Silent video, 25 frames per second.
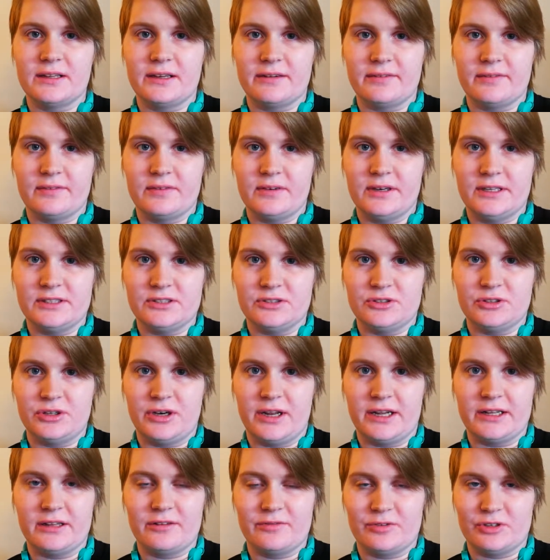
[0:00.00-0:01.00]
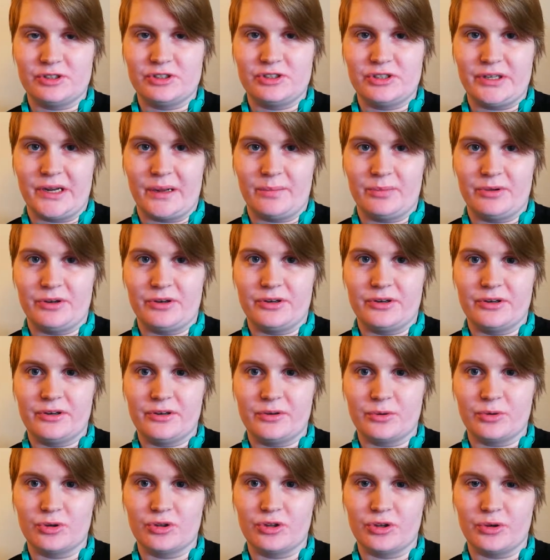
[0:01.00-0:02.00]
I've listened to like the first chapter
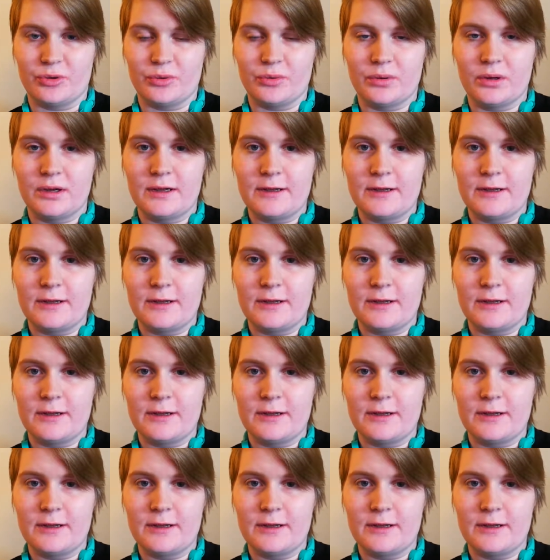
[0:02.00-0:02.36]
or two.